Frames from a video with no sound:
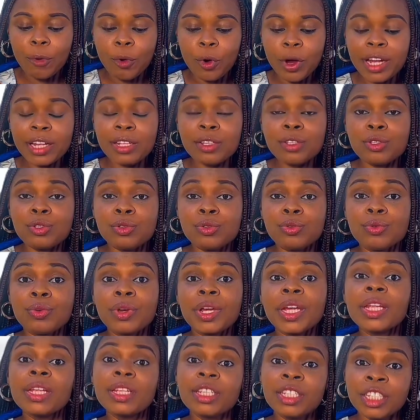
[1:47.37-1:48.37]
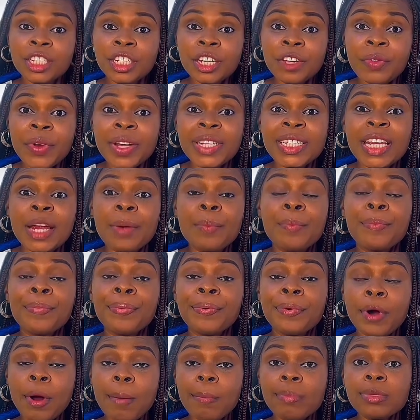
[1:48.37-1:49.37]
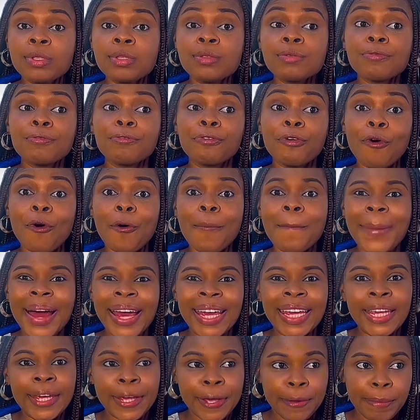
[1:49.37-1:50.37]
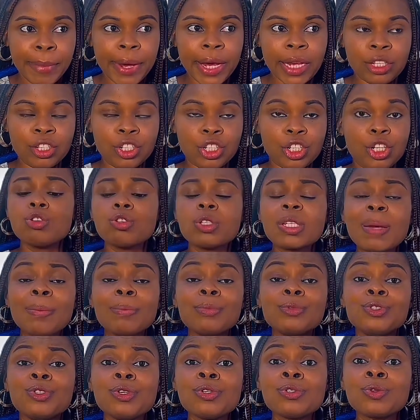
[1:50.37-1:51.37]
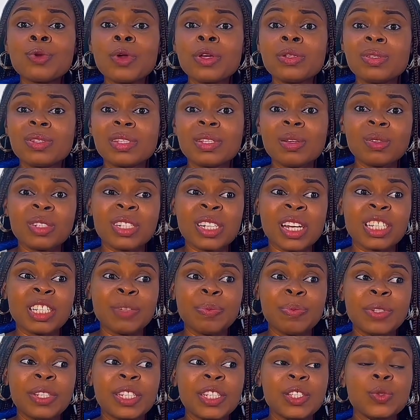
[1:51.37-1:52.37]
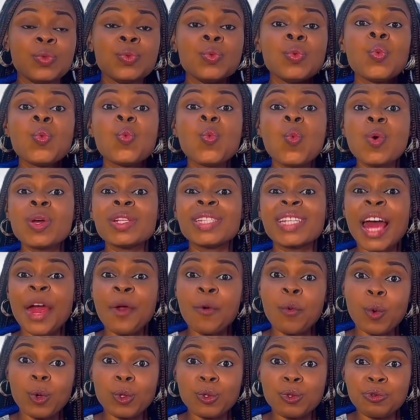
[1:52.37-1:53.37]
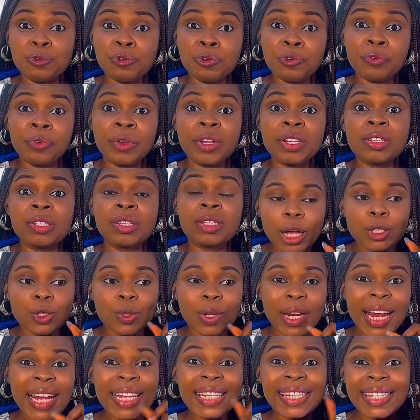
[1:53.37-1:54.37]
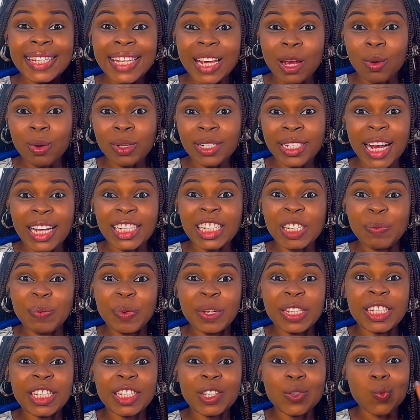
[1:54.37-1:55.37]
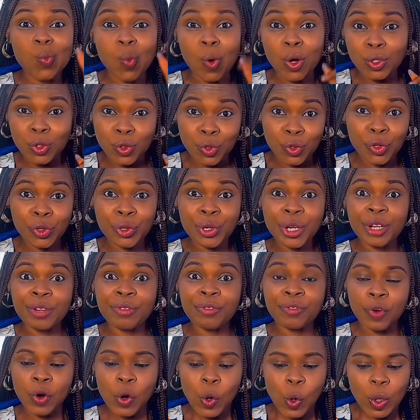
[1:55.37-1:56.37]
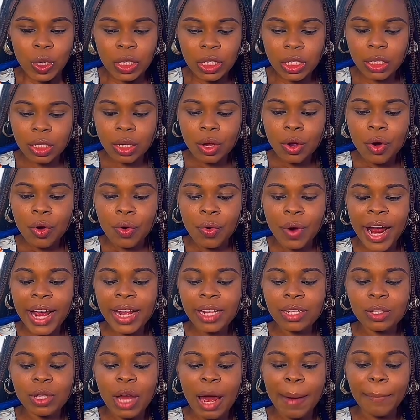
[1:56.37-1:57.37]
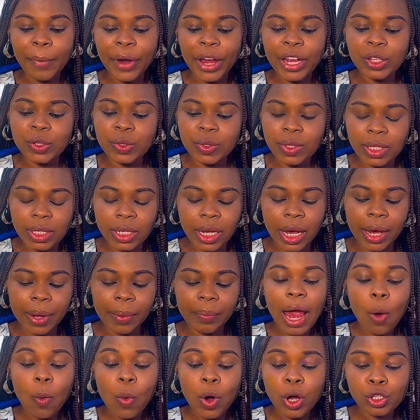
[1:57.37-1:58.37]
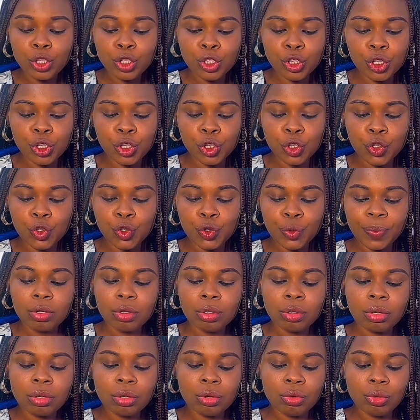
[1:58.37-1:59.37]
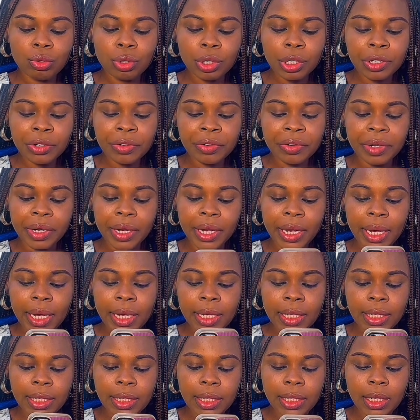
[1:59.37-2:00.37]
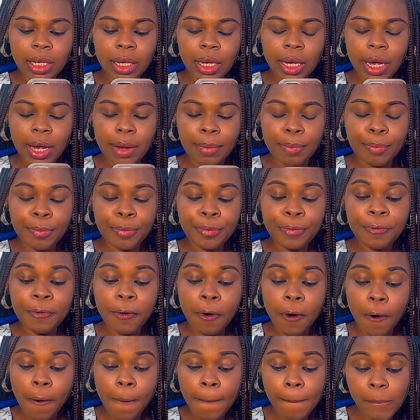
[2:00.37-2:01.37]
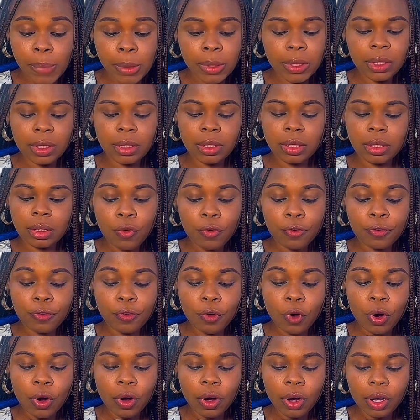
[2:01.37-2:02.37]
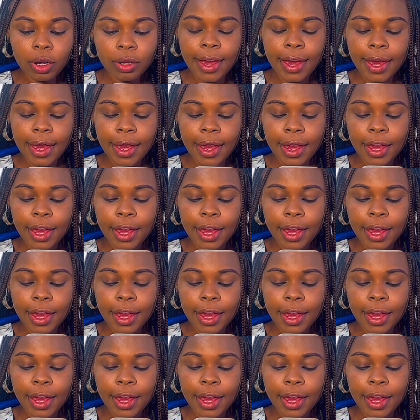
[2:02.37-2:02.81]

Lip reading: going to generate a prompt for my image. So I'm just going to tell ChatGPT what I want to create. So let's tell ChatGPT what to create for us, right? So I'm going to say, I want you to create a prompt for a